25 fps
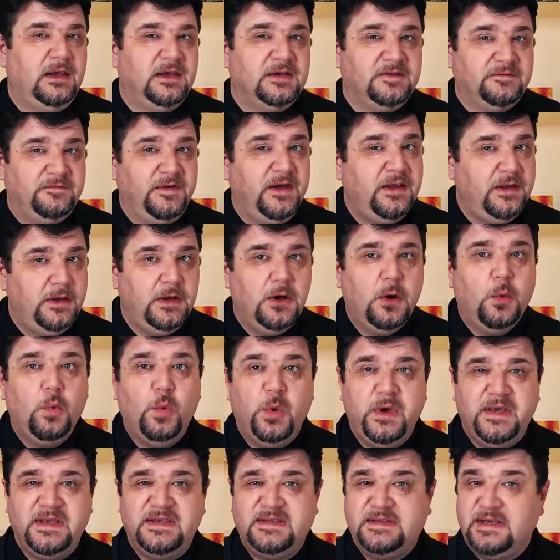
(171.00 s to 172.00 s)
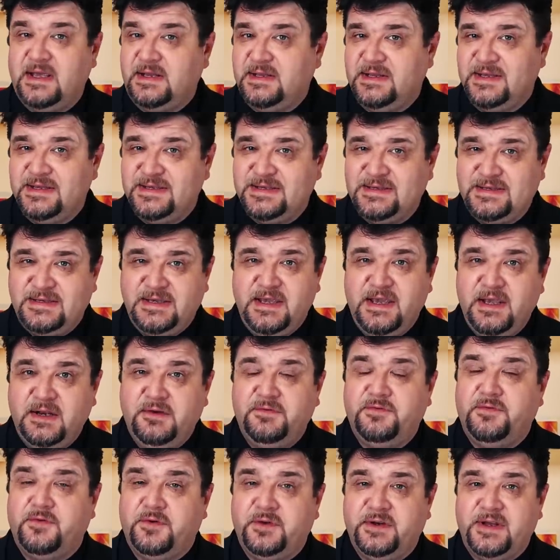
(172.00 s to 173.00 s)
this video, we set the
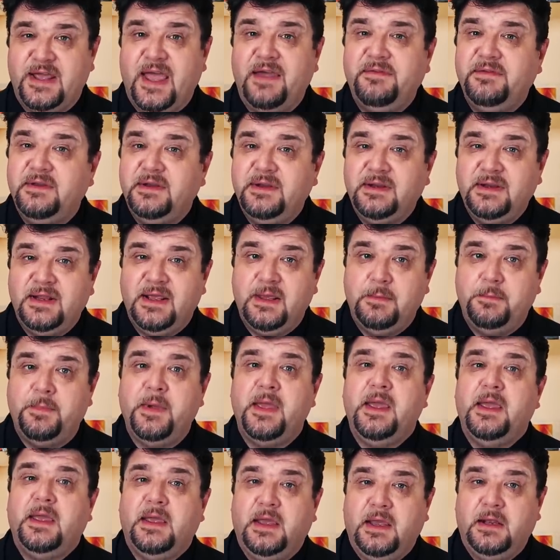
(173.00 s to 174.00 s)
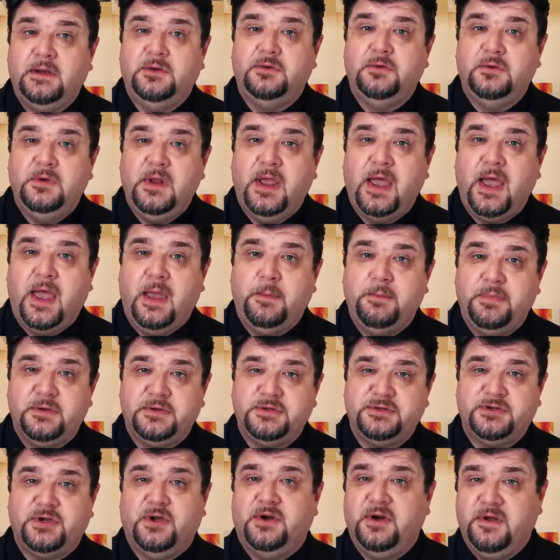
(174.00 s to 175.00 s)
scene for diving deep into the
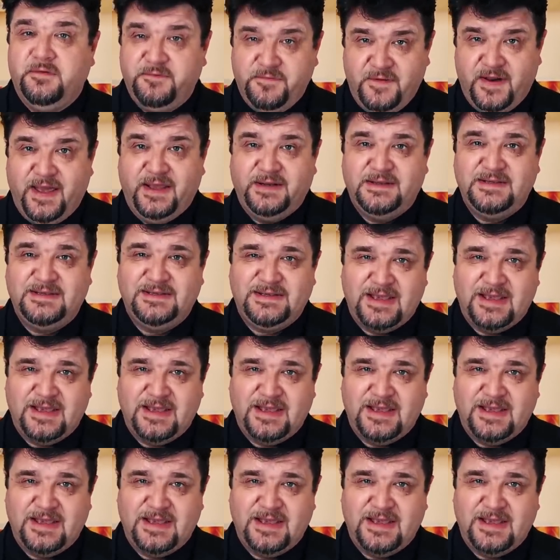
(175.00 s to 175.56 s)
hypersonic flight